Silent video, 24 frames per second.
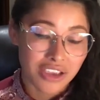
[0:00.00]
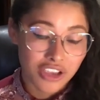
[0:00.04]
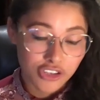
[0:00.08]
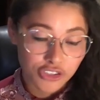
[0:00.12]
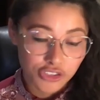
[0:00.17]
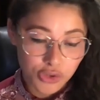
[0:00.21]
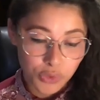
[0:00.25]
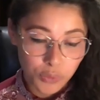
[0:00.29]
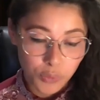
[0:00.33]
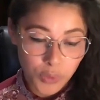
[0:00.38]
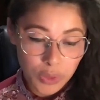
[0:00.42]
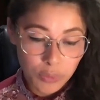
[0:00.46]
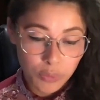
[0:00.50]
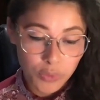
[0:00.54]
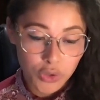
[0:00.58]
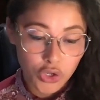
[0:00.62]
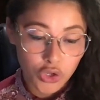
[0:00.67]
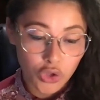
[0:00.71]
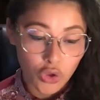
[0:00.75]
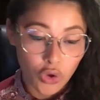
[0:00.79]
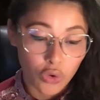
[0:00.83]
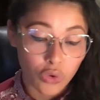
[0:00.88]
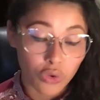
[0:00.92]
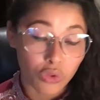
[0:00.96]
So we want
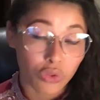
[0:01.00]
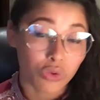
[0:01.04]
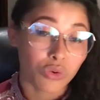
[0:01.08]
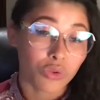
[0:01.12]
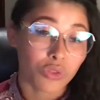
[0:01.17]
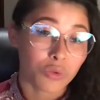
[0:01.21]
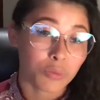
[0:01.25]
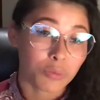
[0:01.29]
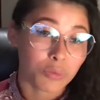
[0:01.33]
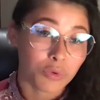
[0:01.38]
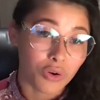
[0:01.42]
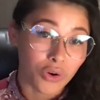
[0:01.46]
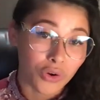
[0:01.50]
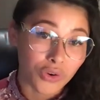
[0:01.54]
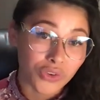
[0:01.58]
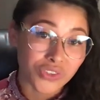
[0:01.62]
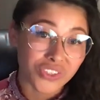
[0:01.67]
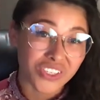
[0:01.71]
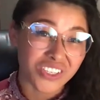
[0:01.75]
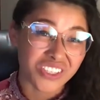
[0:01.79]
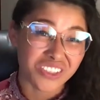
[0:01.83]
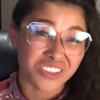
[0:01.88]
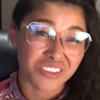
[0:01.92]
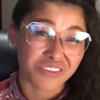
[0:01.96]
to go through the
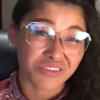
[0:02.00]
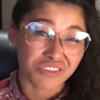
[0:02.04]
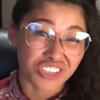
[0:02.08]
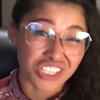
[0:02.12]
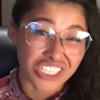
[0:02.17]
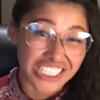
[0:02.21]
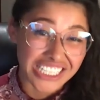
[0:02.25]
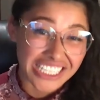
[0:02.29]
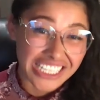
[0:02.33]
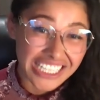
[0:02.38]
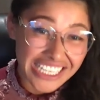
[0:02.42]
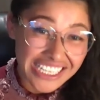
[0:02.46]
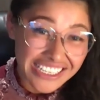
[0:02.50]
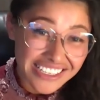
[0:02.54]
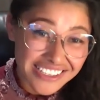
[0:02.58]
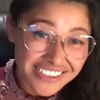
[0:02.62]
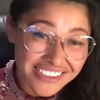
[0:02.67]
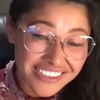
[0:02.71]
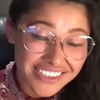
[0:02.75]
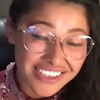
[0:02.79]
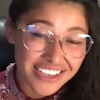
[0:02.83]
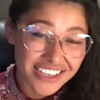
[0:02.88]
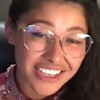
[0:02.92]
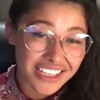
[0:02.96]
process of
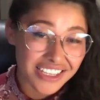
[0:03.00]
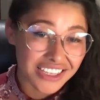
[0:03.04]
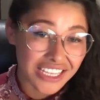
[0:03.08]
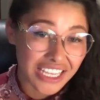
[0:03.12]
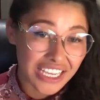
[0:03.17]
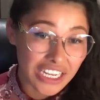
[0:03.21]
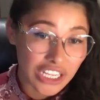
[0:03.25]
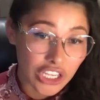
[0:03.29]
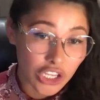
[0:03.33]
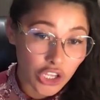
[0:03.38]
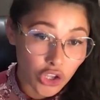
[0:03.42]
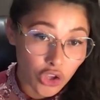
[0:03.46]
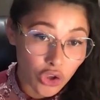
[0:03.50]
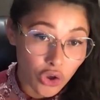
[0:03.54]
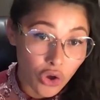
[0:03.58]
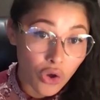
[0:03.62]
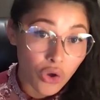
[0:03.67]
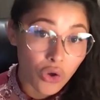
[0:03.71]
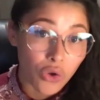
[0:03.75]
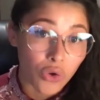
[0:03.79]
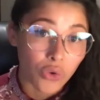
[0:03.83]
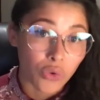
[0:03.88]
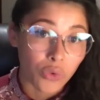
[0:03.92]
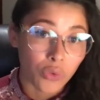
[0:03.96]
releasing and letting
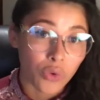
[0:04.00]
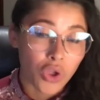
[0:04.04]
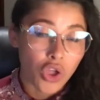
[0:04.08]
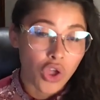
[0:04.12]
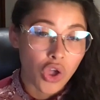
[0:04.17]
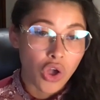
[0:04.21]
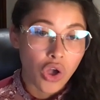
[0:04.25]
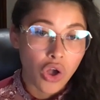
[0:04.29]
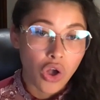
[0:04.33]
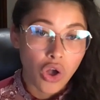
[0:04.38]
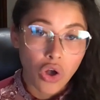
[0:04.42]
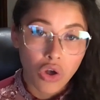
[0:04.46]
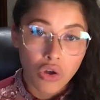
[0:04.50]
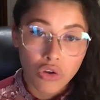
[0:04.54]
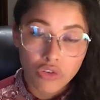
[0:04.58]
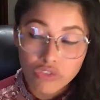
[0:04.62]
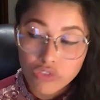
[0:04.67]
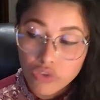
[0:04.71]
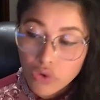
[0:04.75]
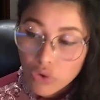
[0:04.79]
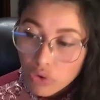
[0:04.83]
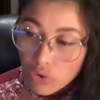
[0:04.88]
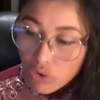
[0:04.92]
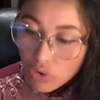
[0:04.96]
go
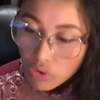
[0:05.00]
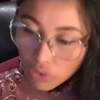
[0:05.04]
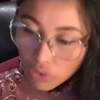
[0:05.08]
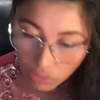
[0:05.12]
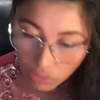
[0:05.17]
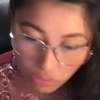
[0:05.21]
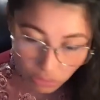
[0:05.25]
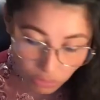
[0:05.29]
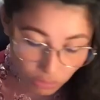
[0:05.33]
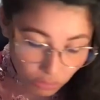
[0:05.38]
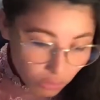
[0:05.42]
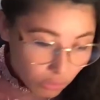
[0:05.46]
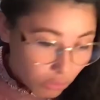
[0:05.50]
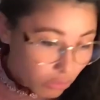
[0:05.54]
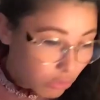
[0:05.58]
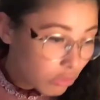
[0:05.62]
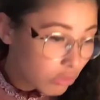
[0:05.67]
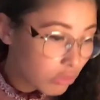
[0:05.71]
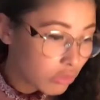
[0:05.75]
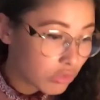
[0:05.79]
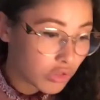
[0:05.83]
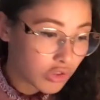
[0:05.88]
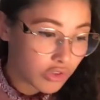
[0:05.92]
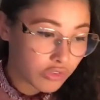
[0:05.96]
of
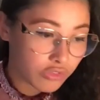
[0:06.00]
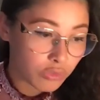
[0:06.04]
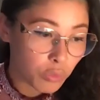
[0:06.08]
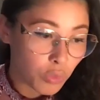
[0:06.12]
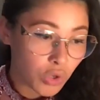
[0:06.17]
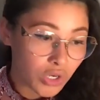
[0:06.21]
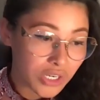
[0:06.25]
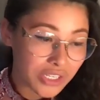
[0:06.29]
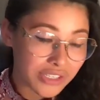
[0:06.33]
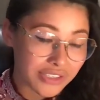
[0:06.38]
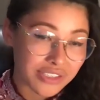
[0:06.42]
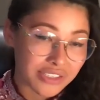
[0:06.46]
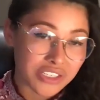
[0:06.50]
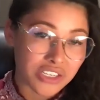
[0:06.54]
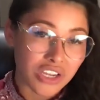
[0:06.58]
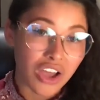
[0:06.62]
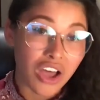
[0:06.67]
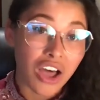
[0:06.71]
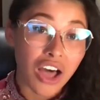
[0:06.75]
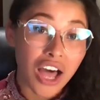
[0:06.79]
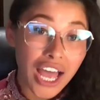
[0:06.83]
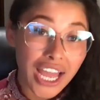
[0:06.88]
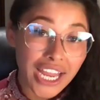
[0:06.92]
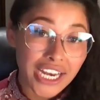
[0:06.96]
all of what is
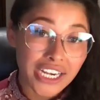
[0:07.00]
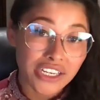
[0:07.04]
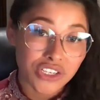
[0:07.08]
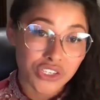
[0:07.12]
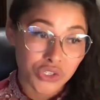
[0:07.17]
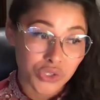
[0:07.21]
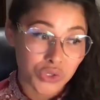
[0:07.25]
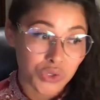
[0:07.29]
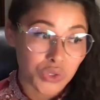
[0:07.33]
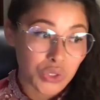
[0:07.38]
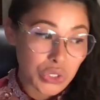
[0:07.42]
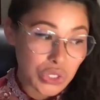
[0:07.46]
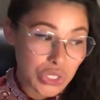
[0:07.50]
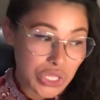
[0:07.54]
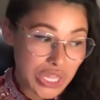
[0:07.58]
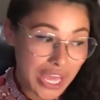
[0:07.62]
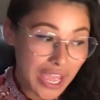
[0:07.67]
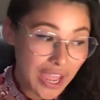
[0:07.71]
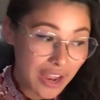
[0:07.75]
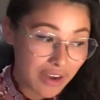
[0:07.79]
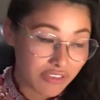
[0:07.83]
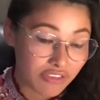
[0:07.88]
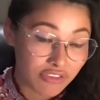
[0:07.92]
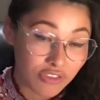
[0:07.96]
tied to
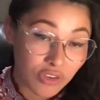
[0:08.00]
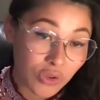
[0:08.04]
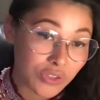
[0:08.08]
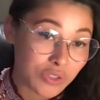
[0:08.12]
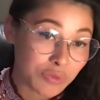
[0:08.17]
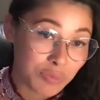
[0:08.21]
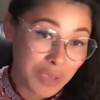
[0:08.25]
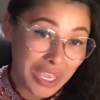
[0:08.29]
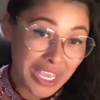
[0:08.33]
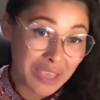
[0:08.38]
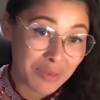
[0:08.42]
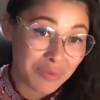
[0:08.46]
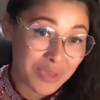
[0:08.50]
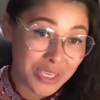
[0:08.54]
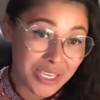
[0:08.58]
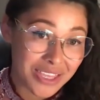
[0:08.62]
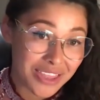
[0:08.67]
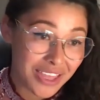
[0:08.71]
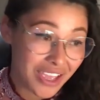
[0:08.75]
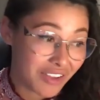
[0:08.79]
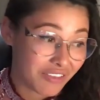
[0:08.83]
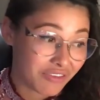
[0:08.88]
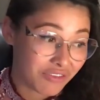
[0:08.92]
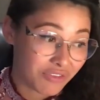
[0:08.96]
that first baby and
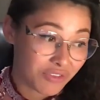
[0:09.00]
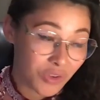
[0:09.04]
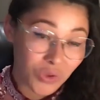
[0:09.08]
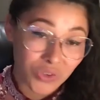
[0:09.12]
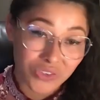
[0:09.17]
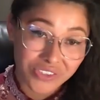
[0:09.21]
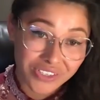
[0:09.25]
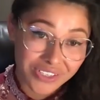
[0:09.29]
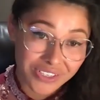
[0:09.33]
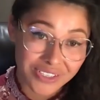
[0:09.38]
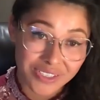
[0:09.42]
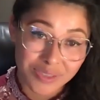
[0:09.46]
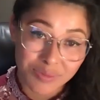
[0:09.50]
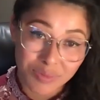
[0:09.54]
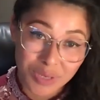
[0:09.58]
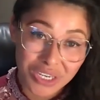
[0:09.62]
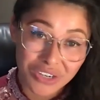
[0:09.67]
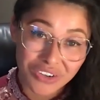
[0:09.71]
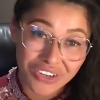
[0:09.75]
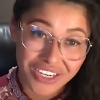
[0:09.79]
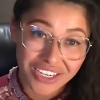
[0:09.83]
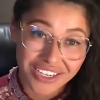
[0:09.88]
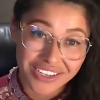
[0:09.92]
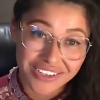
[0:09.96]
that first
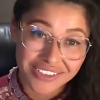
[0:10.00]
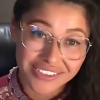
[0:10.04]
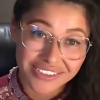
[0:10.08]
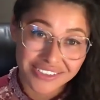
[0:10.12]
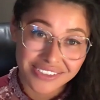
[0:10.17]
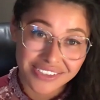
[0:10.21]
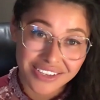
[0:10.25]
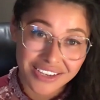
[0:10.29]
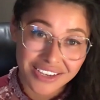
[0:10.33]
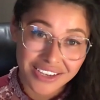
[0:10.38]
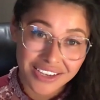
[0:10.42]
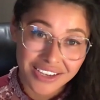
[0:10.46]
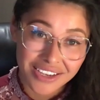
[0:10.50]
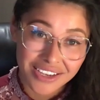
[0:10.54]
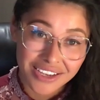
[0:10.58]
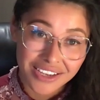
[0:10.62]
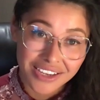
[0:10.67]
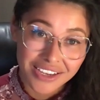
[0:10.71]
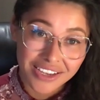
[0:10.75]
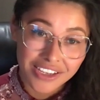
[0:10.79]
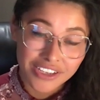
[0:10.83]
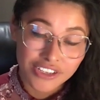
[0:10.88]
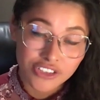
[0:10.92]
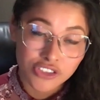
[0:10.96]
experience
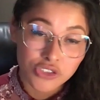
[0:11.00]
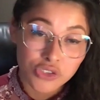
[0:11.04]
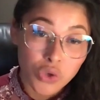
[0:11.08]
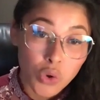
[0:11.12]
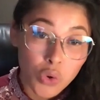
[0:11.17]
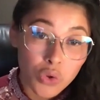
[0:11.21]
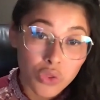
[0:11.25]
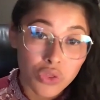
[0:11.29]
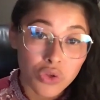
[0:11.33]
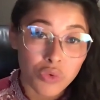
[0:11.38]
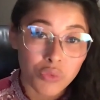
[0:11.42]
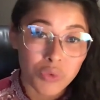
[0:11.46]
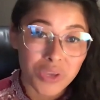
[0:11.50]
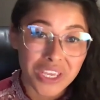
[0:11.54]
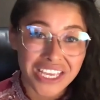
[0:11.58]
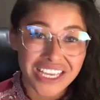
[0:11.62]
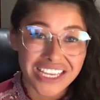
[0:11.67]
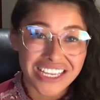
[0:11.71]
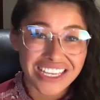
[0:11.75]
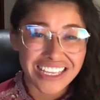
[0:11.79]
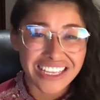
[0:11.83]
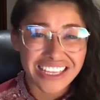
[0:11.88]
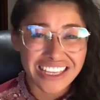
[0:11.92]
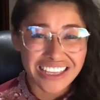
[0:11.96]
so that we
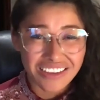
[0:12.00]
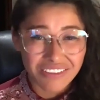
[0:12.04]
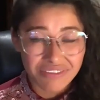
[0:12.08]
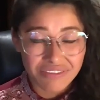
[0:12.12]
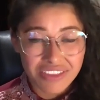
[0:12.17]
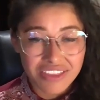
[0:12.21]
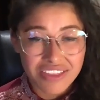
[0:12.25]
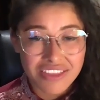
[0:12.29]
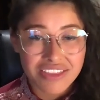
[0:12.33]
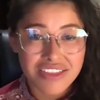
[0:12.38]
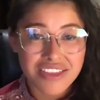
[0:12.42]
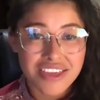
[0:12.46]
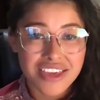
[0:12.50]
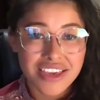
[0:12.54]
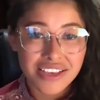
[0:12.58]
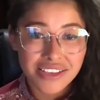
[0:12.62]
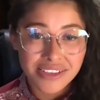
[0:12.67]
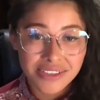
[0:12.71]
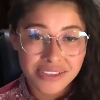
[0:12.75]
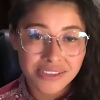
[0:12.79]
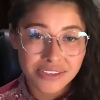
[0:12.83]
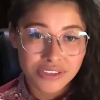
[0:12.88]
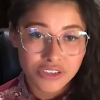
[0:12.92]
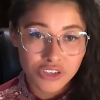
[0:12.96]
can give
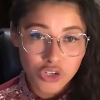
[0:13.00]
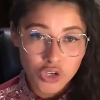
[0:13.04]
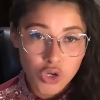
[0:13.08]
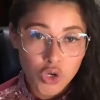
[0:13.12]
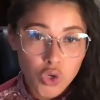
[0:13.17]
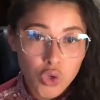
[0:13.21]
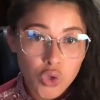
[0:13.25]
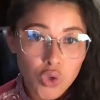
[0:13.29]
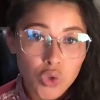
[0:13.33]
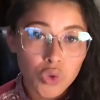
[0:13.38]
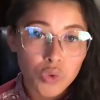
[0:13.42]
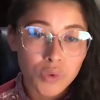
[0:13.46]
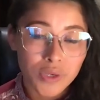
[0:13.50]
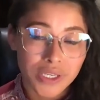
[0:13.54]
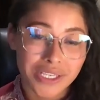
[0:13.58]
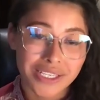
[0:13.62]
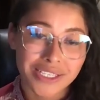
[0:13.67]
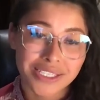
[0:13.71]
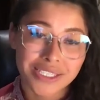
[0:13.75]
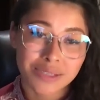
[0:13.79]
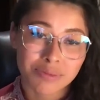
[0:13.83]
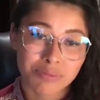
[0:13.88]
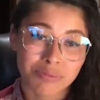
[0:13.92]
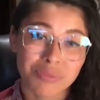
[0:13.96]
this new
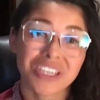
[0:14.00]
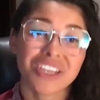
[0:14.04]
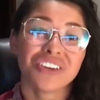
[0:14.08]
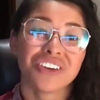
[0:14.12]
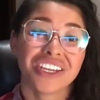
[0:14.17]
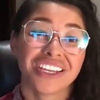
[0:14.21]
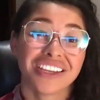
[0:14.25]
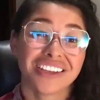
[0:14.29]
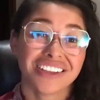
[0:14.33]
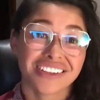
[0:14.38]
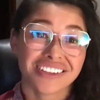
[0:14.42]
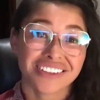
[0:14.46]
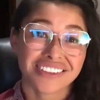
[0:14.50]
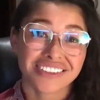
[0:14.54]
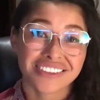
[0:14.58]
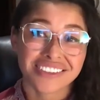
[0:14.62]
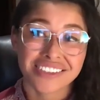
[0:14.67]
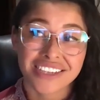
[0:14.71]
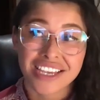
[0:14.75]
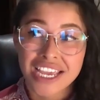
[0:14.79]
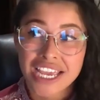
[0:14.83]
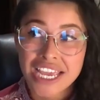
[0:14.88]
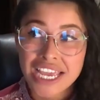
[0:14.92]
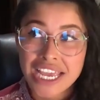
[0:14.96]

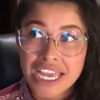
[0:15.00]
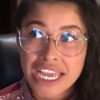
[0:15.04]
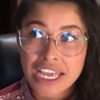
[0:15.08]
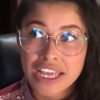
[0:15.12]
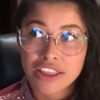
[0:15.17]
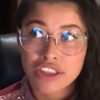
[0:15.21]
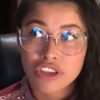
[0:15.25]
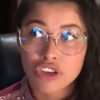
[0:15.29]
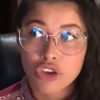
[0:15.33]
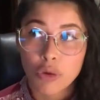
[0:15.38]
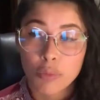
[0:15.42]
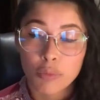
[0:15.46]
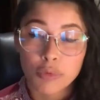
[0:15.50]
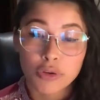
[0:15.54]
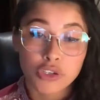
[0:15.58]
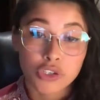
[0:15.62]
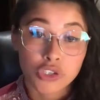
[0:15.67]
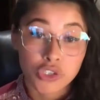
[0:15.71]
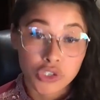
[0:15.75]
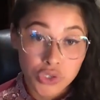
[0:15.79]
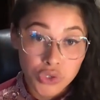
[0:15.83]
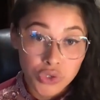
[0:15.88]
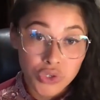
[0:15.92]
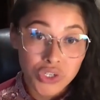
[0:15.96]
experience the
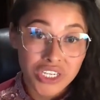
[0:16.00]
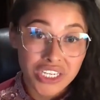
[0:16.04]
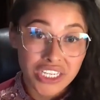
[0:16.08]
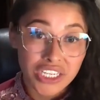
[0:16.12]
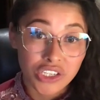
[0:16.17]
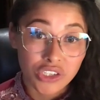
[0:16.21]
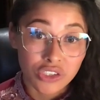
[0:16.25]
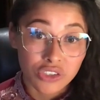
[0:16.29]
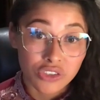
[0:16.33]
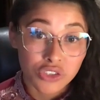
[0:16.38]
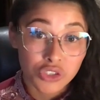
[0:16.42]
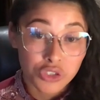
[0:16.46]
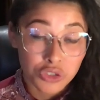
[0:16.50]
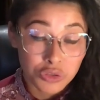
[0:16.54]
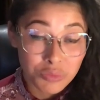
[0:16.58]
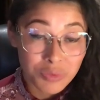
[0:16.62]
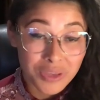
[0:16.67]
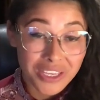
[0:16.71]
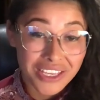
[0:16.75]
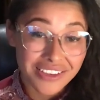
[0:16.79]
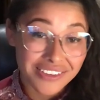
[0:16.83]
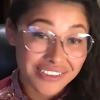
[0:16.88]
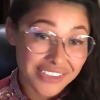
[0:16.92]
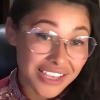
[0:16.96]
opportunity to
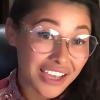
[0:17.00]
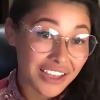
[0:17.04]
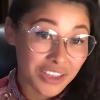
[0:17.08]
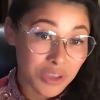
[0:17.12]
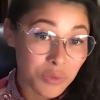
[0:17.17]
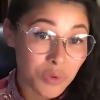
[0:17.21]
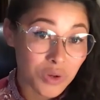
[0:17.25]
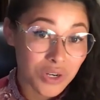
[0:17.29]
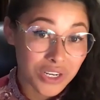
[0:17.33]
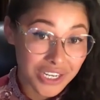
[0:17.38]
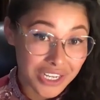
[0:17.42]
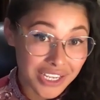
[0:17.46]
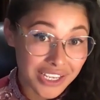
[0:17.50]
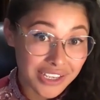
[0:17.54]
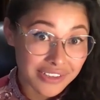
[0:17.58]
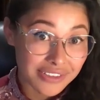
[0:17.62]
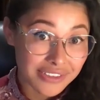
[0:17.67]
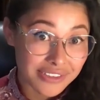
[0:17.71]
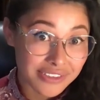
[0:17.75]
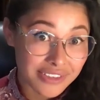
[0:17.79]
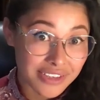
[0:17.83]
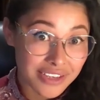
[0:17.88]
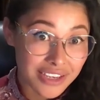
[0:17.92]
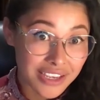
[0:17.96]
be exactly what it
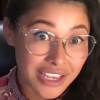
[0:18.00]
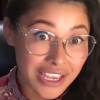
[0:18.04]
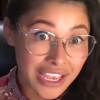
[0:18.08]
is,